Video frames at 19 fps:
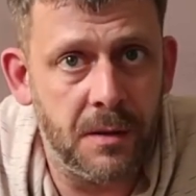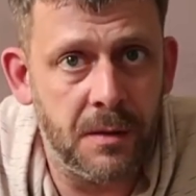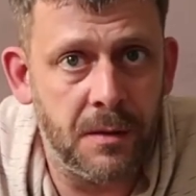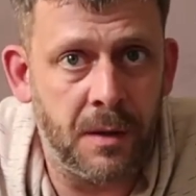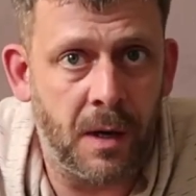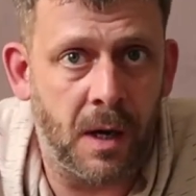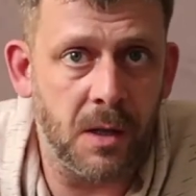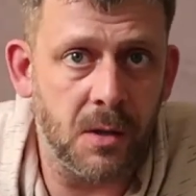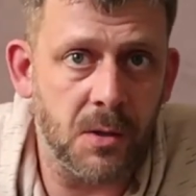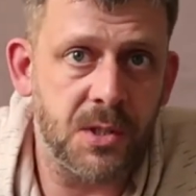
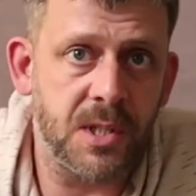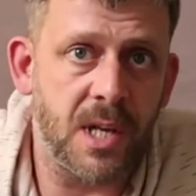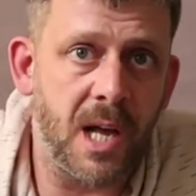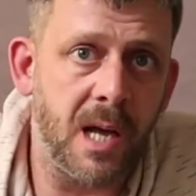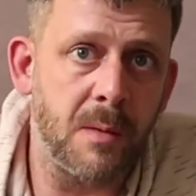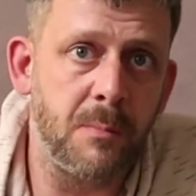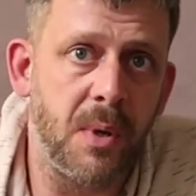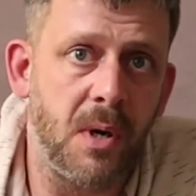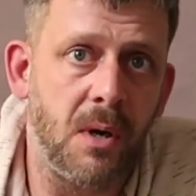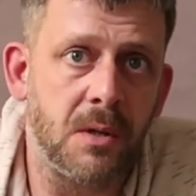little
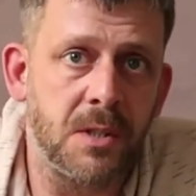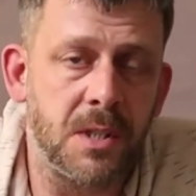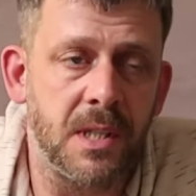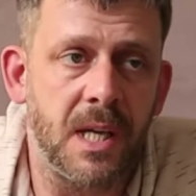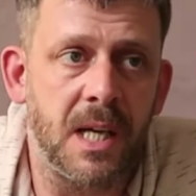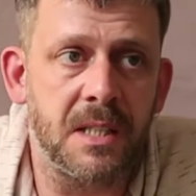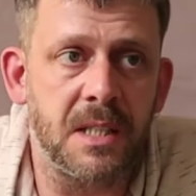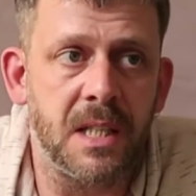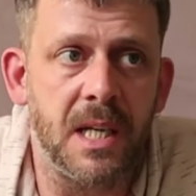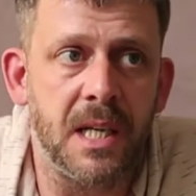side part of
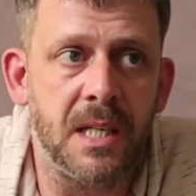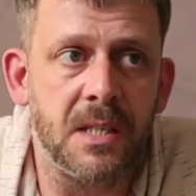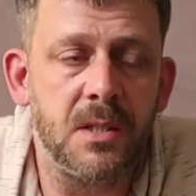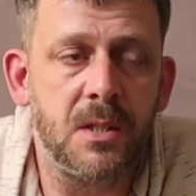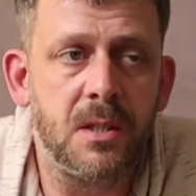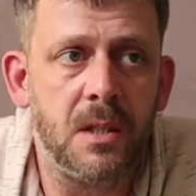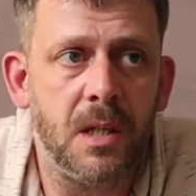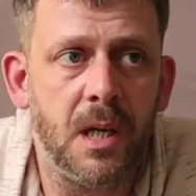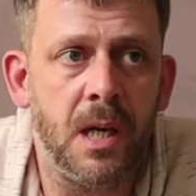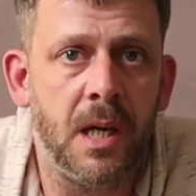that
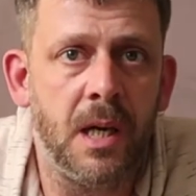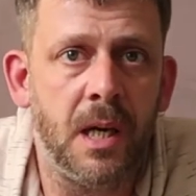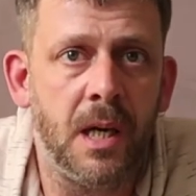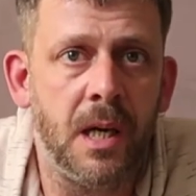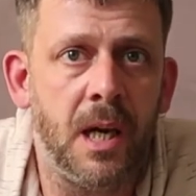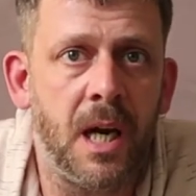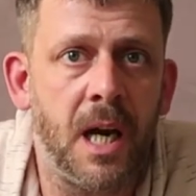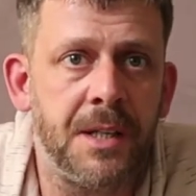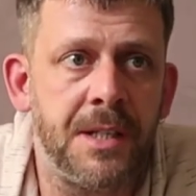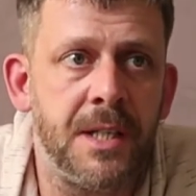is
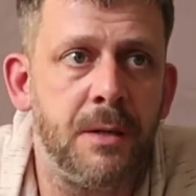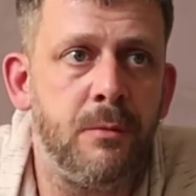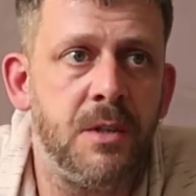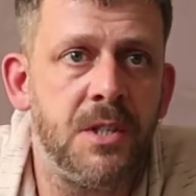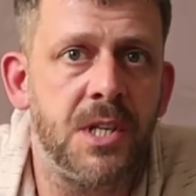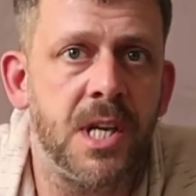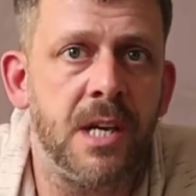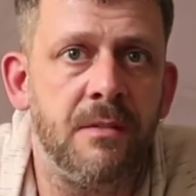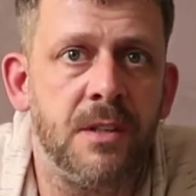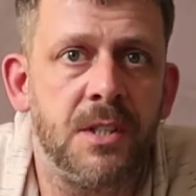I did
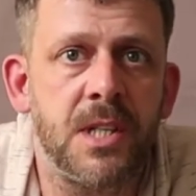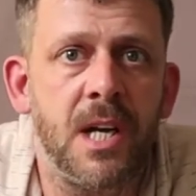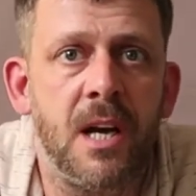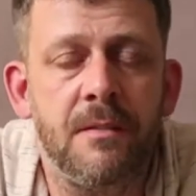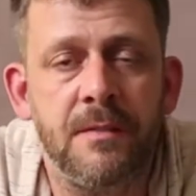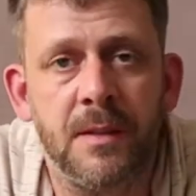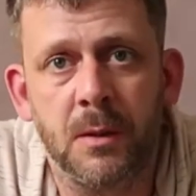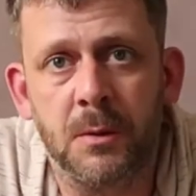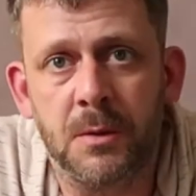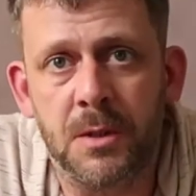receive a set
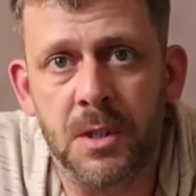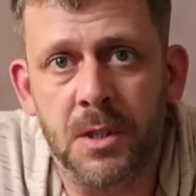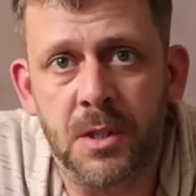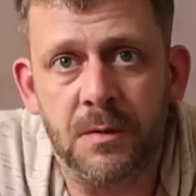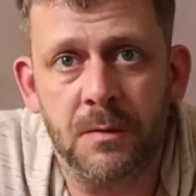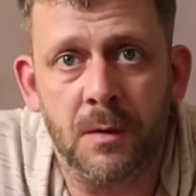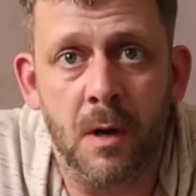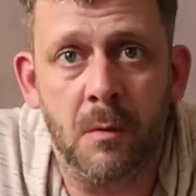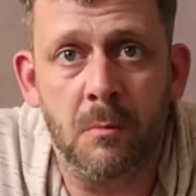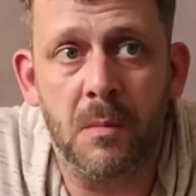of filters
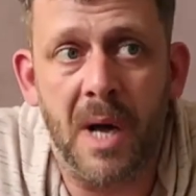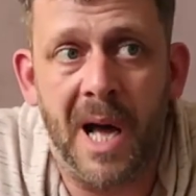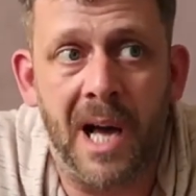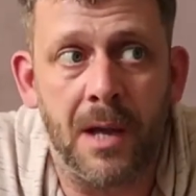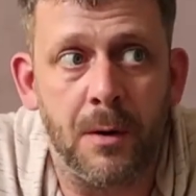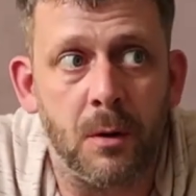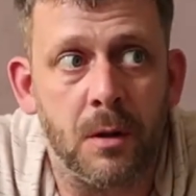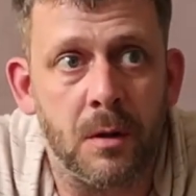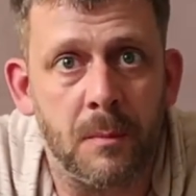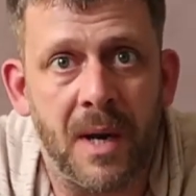from
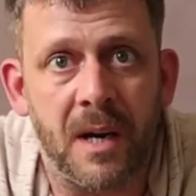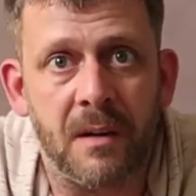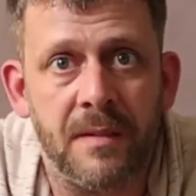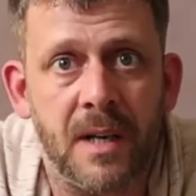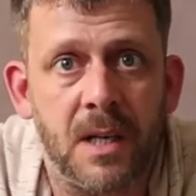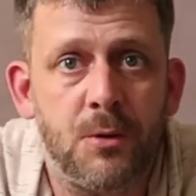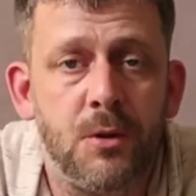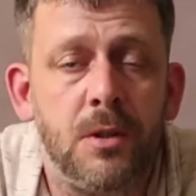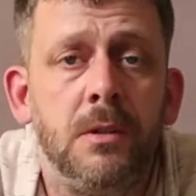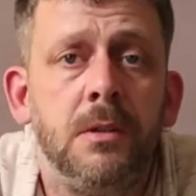another
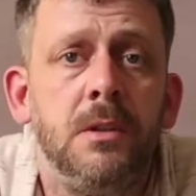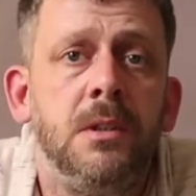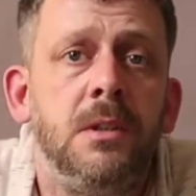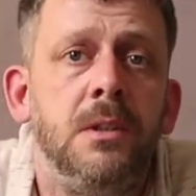manufacturer